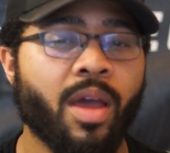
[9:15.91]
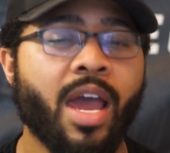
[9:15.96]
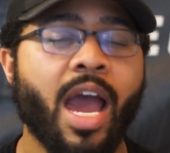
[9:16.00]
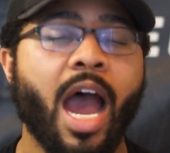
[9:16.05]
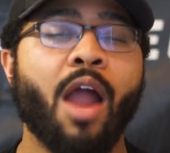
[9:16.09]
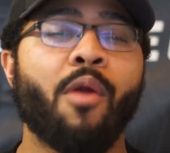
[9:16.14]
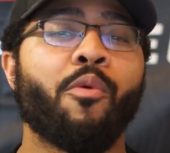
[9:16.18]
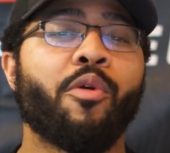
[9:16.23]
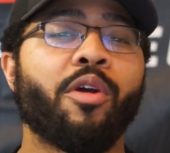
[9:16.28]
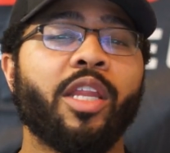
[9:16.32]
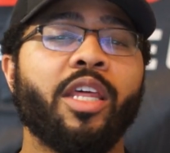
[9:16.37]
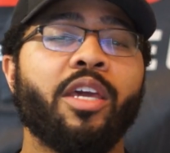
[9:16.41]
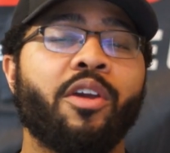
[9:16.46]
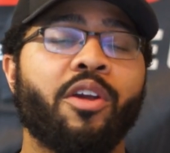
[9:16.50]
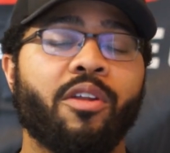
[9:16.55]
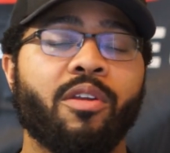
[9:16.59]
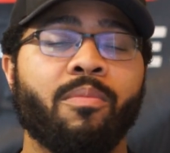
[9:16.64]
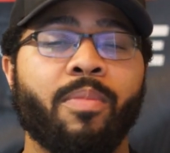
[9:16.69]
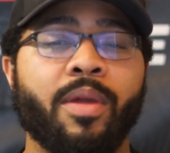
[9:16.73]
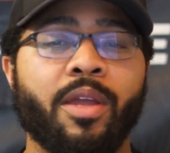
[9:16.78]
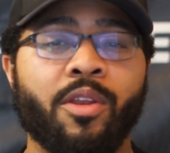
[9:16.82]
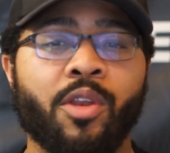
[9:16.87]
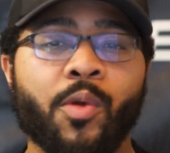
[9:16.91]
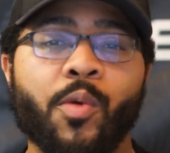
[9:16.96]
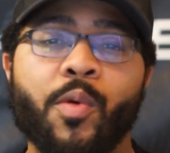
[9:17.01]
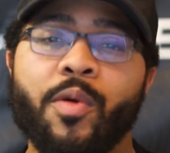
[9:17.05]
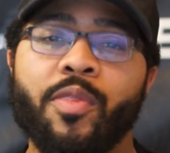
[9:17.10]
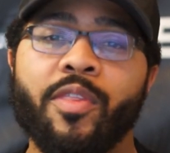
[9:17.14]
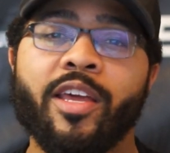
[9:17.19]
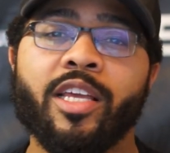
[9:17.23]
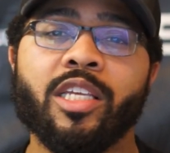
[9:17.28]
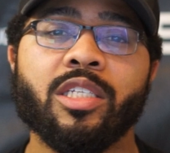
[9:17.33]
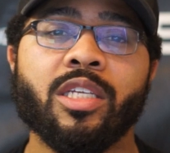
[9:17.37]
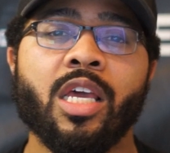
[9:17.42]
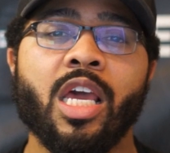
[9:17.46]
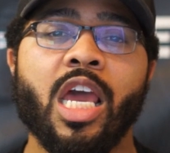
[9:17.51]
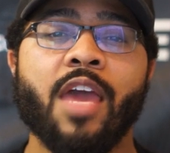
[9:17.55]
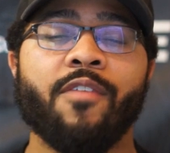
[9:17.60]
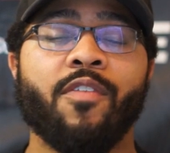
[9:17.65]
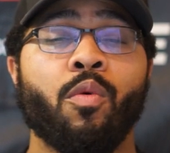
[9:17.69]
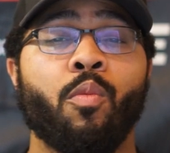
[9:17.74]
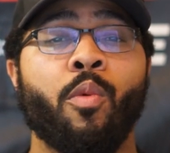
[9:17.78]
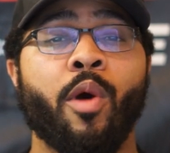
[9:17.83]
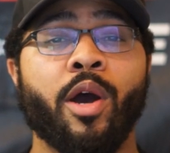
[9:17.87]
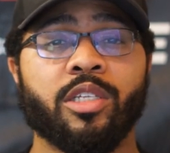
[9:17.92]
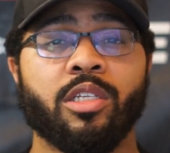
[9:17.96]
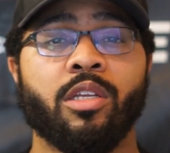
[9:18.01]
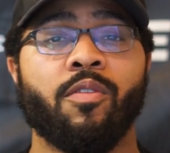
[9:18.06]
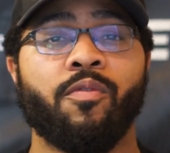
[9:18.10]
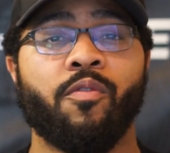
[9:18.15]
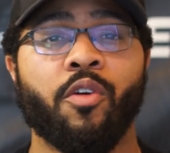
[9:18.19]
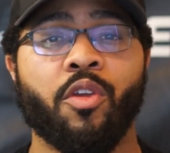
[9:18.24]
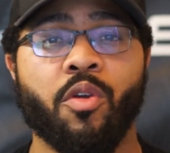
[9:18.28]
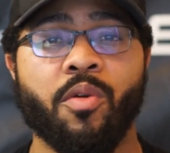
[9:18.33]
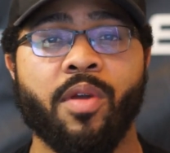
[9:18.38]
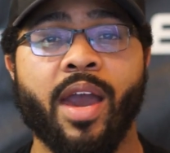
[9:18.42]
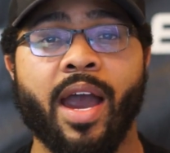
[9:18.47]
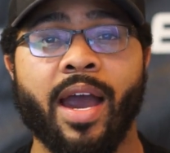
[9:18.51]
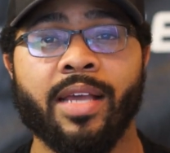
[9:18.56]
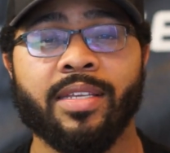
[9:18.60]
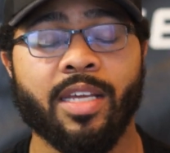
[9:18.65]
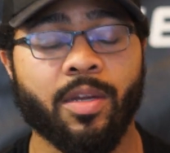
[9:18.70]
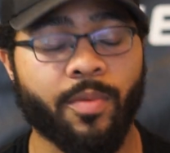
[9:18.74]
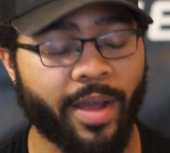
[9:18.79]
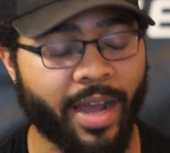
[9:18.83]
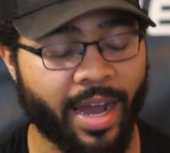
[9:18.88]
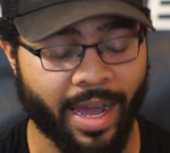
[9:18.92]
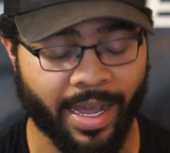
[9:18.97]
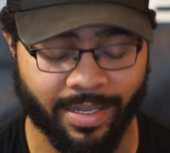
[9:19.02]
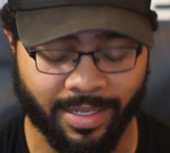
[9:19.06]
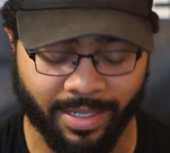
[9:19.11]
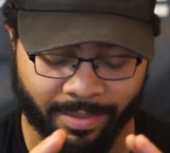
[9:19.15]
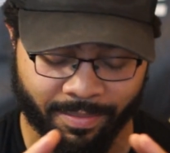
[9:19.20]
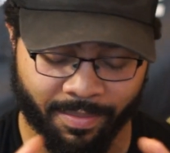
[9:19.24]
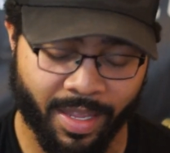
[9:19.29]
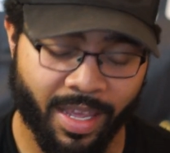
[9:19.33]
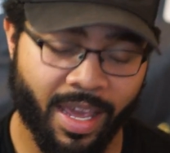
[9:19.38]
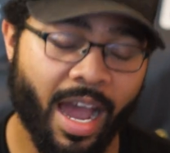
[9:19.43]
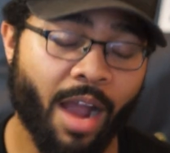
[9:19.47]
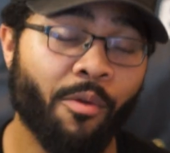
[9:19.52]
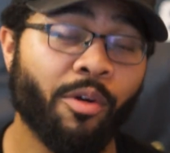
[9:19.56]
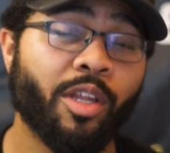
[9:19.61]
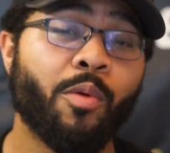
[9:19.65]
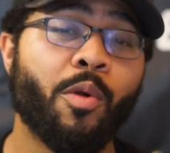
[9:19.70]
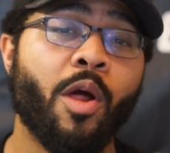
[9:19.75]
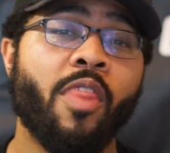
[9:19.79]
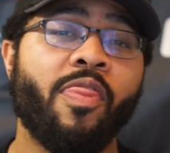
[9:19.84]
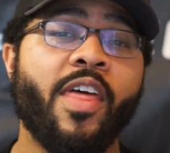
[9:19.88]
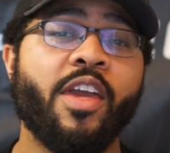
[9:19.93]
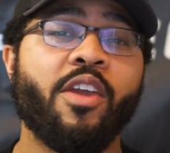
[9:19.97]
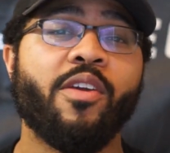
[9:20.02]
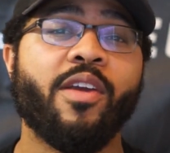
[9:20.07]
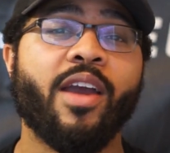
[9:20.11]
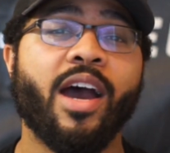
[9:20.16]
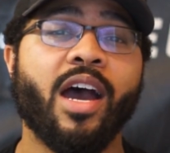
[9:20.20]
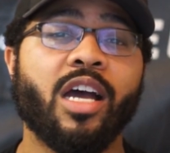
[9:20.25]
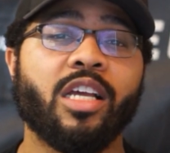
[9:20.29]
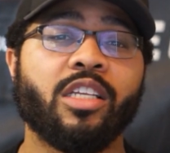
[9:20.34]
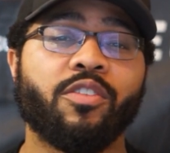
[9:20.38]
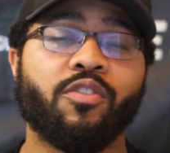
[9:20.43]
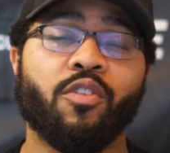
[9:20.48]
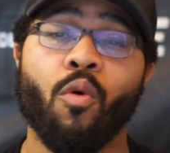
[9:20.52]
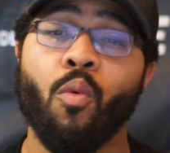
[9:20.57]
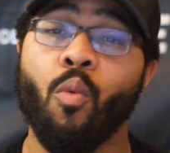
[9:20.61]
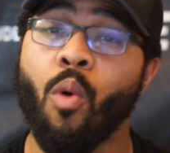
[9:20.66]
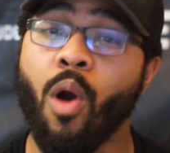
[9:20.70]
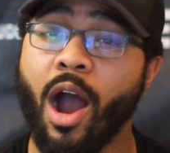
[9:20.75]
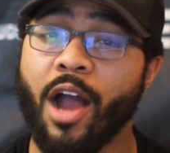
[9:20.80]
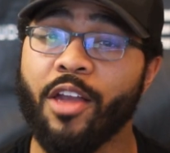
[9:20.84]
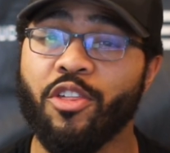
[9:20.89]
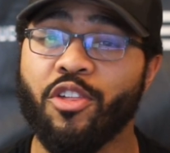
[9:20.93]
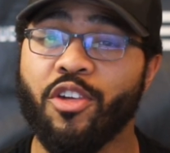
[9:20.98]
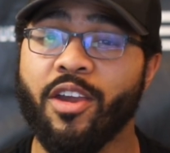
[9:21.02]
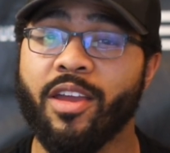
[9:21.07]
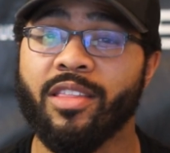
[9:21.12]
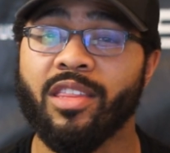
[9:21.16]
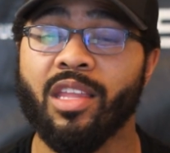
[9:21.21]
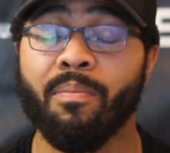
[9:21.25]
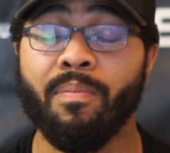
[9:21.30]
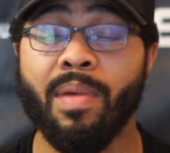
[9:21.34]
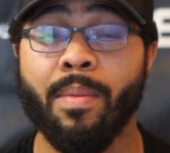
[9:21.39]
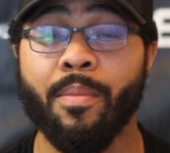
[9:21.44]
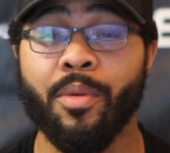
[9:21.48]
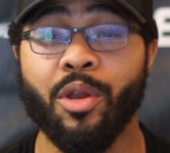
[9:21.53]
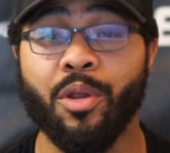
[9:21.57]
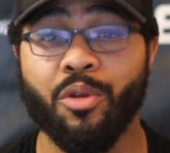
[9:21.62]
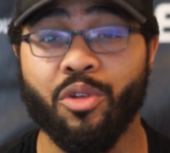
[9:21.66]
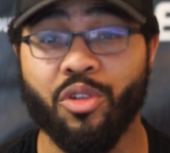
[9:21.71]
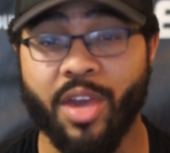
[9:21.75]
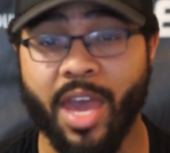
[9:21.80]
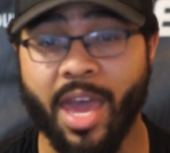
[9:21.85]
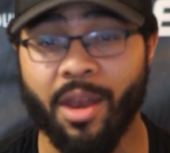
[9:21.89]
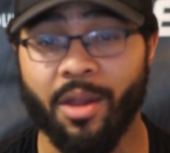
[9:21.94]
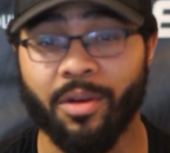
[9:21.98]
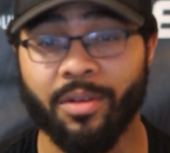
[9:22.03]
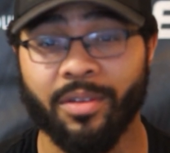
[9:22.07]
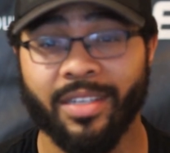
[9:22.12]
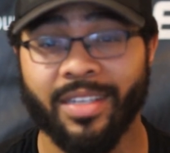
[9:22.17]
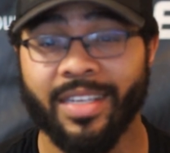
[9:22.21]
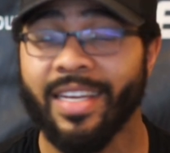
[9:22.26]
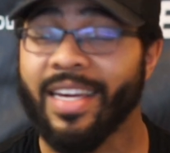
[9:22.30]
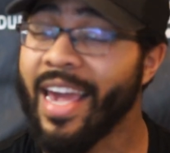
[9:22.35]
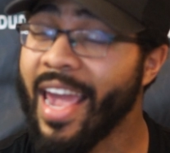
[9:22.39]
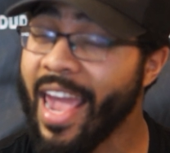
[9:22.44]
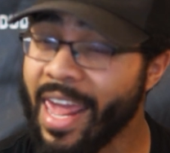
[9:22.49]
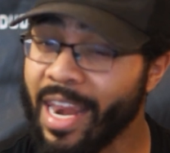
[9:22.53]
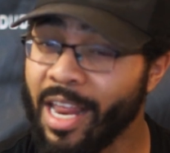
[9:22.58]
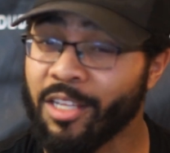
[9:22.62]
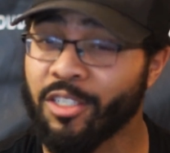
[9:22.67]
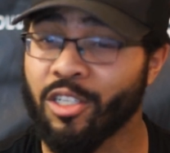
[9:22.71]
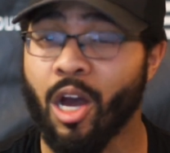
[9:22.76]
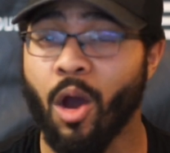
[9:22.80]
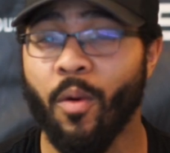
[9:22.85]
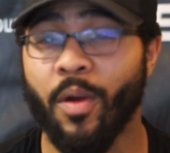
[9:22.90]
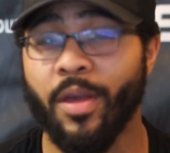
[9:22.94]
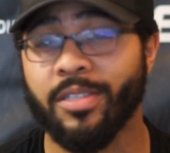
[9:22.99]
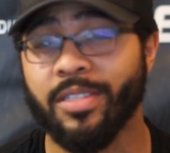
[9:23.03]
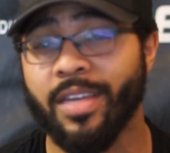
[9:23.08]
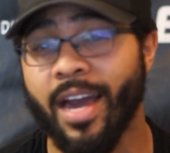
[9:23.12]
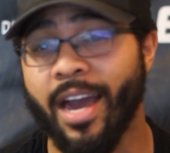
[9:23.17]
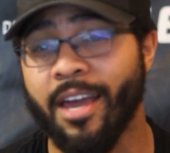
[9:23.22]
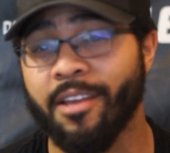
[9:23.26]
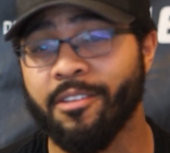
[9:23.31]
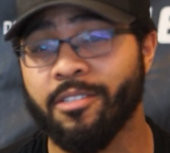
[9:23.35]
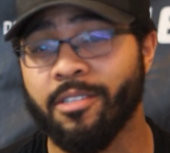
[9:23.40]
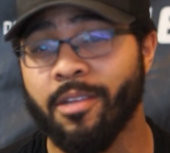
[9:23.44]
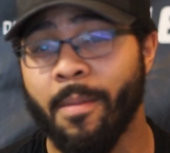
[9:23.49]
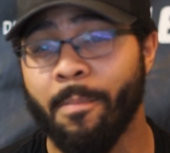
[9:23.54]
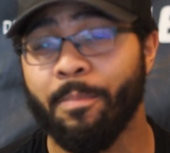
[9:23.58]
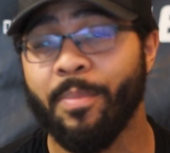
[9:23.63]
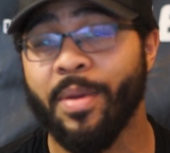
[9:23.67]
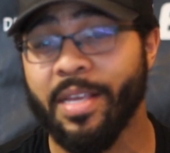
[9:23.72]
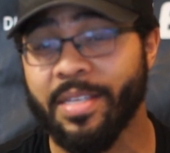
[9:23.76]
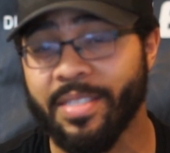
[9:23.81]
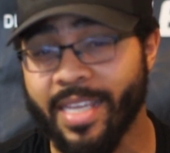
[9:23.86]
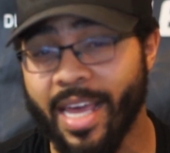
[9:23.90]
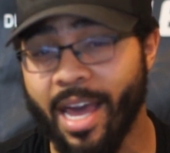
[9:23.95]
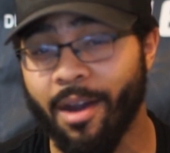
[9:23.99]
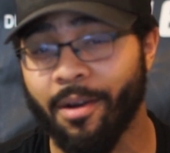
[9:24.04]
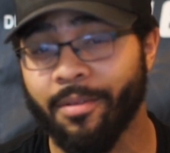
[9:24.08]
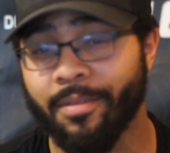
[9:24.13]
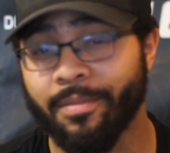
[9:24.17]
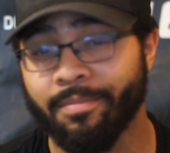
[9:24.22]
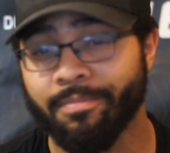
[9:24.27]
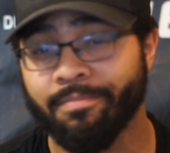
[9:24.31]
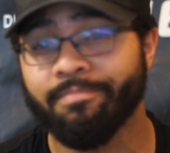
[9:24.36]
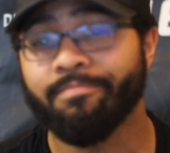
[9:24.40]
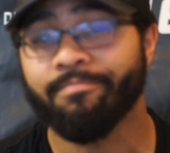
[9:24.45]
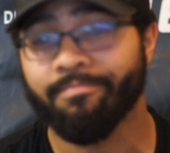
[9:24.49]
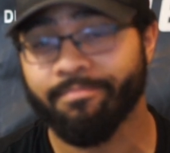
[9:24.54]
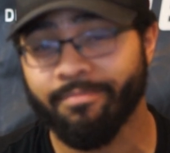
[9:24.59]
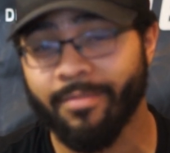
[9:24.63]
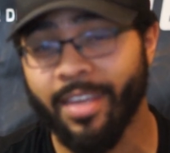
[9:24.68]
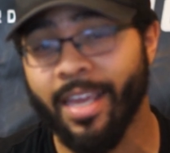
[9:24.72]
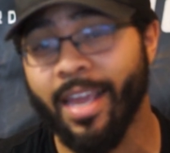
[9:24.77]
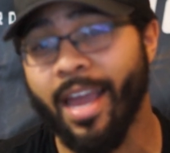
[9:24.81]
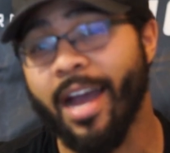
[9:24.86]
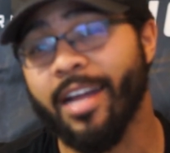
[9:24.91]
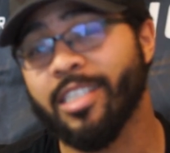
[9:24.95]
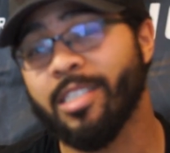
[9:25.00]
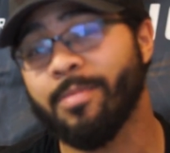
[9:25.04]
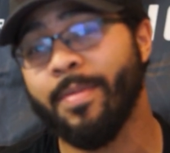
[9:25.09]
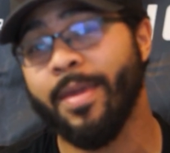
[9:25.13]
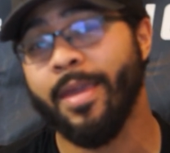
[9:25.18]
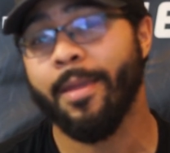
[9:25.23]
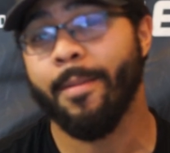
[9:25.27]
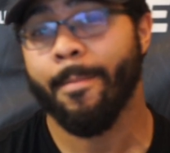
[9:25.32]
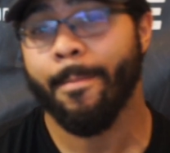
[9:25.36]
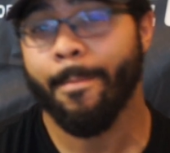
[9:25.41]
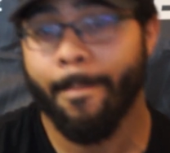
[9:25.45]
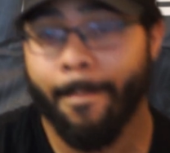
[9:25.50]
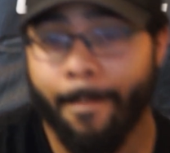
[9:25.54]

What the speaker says: I really couldn't be doing this if it wasn't for you guys. Anyway, guys, I really want to thank you guys for watching the BMW channel. And as always, guys, peace out. And Godspeed.